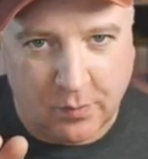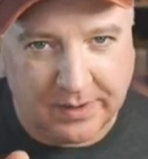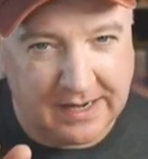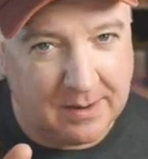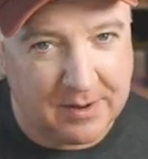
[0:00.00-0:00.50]

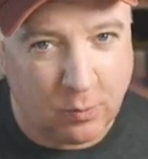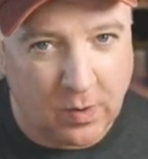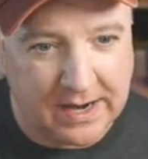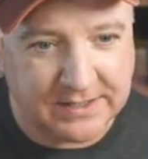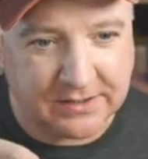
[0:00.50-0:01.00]
opening a bit
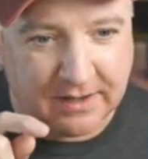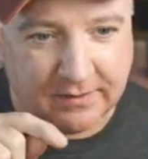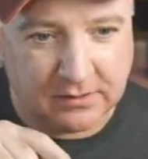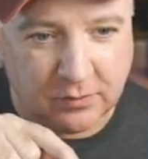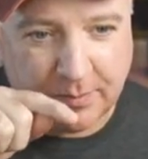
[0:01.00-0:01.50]
wider
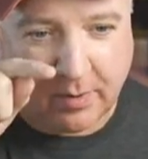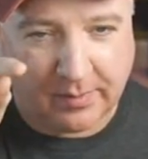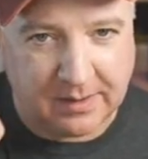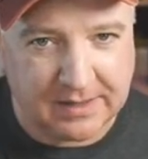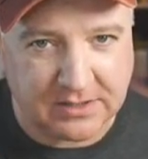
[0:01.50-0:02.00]
and the loop
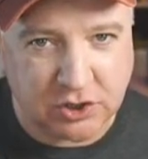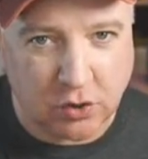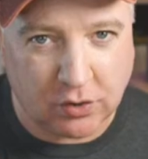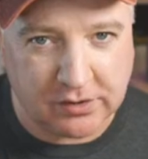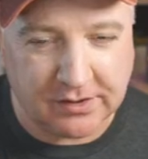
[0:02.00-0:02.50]
probably a bit
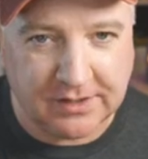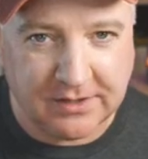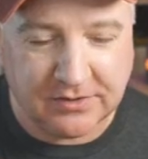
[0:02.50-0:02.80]
taller,